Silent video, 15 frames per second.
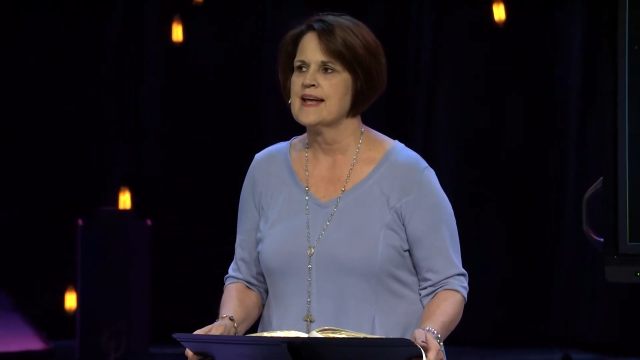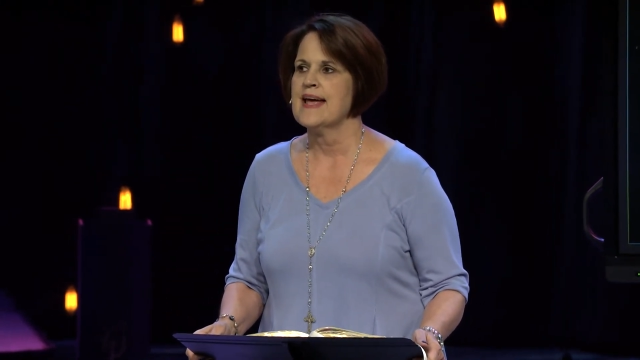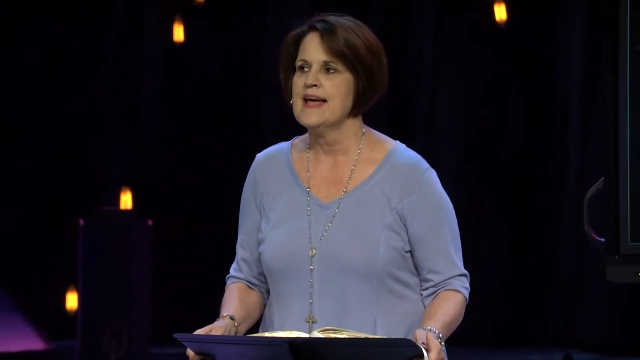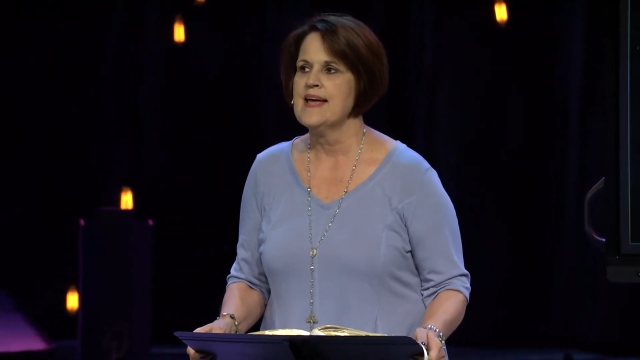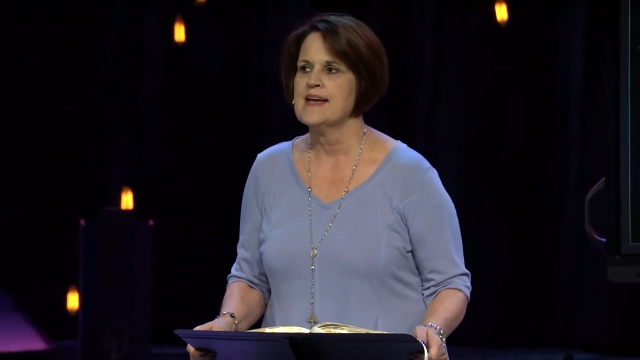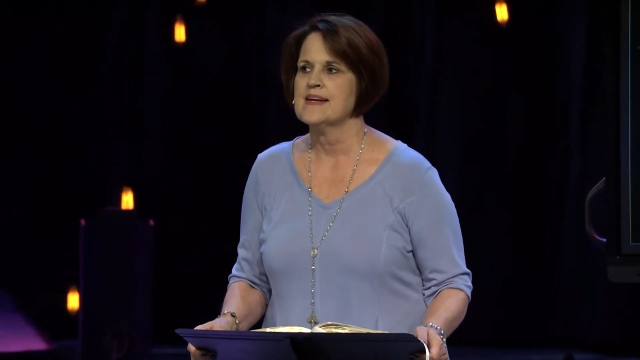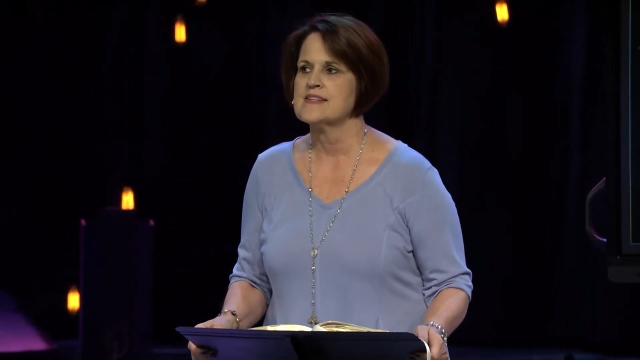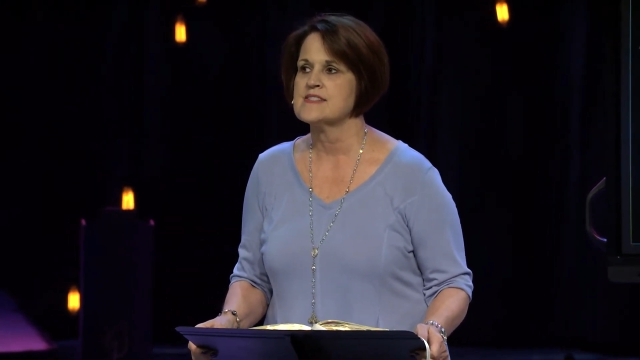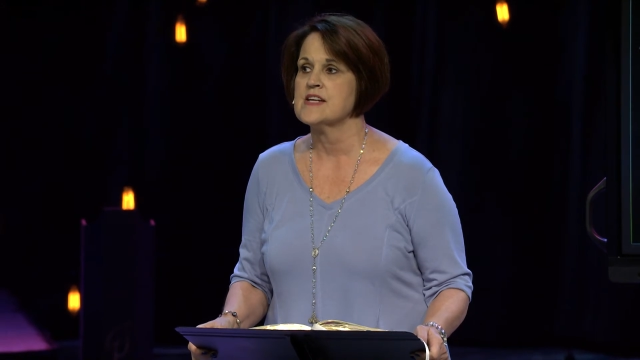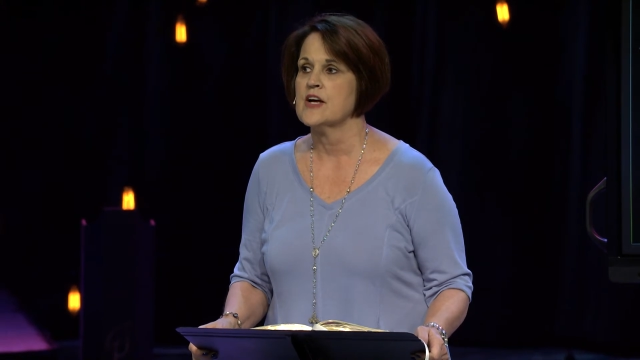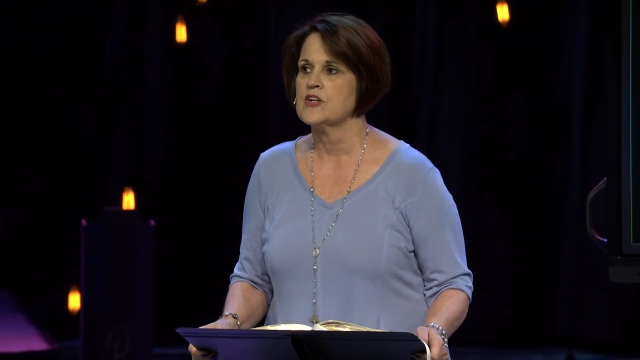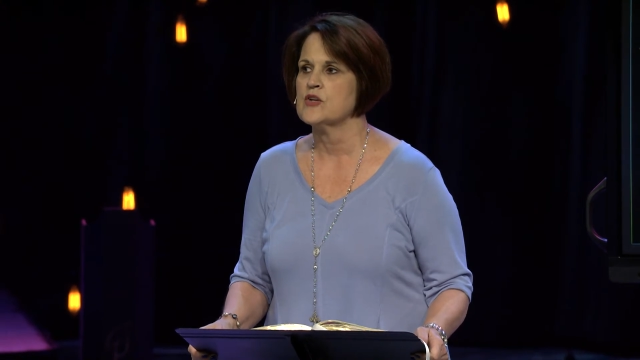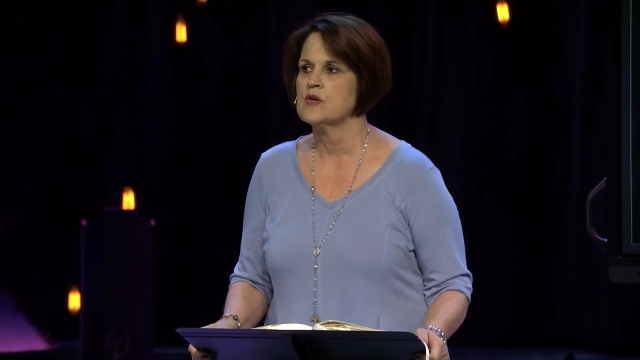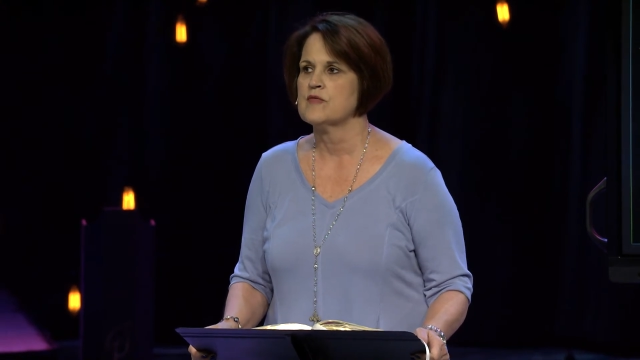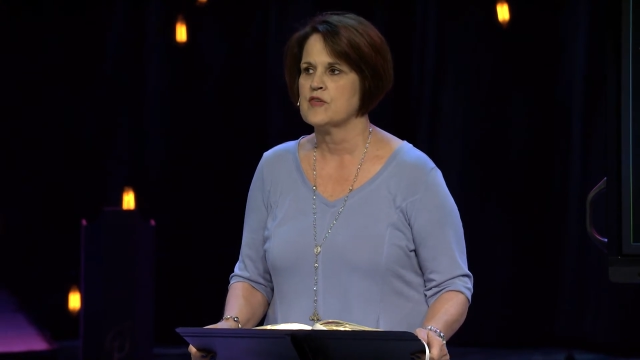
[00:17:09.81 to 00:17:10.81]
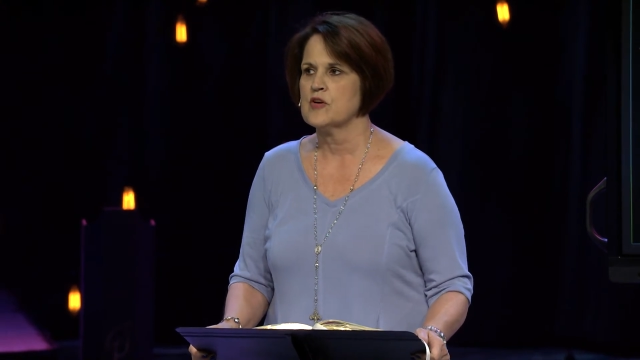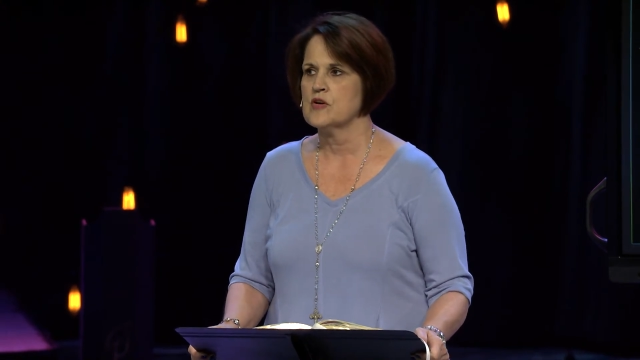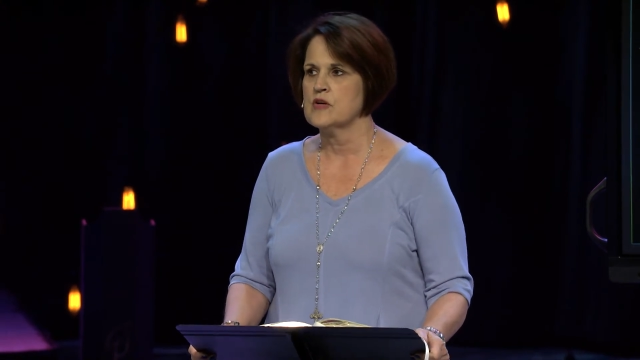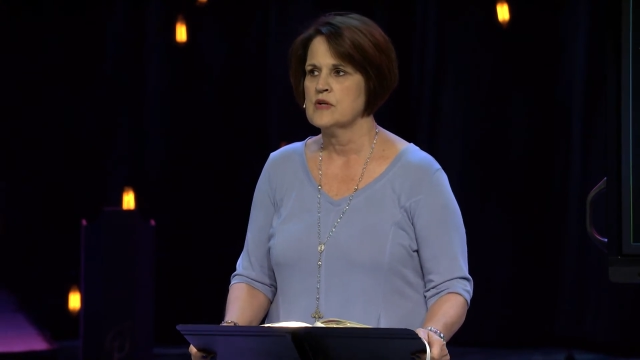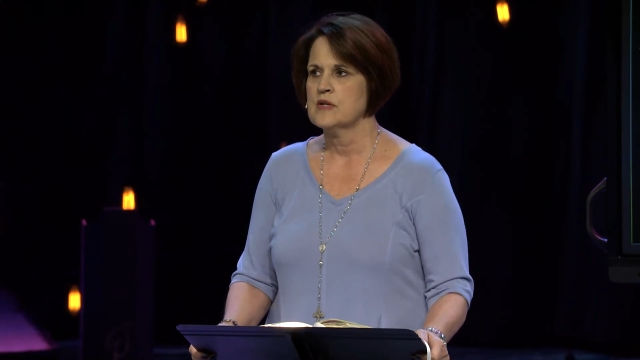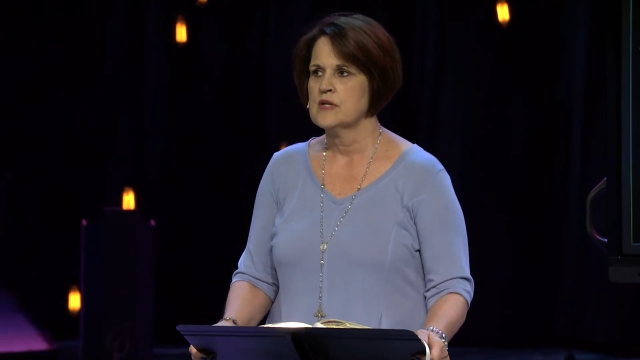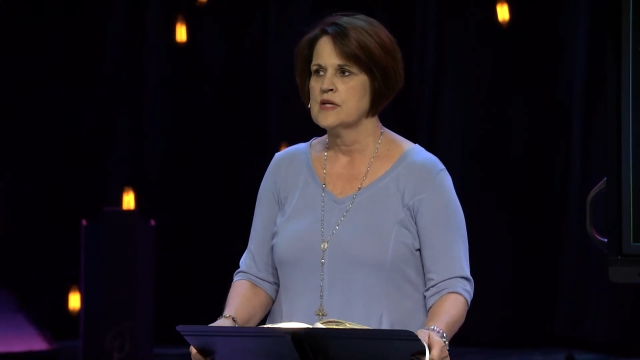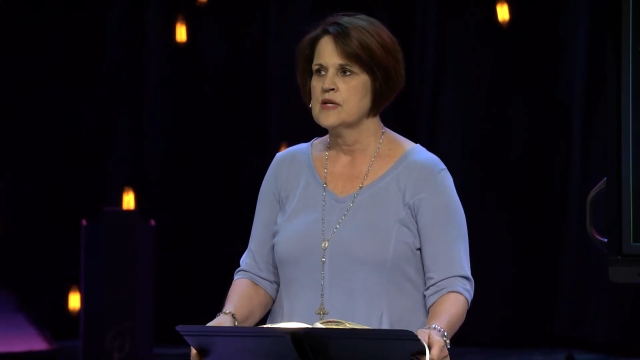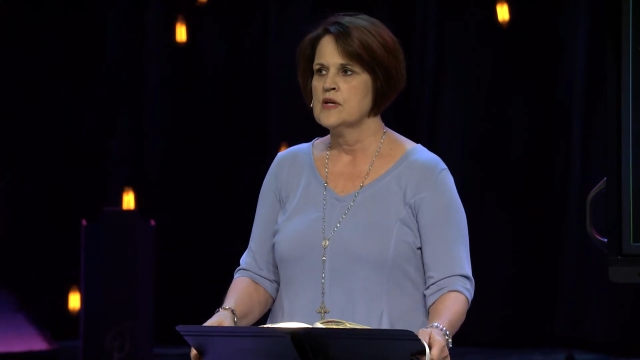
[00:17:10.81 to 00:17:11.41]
Hey, it's not over.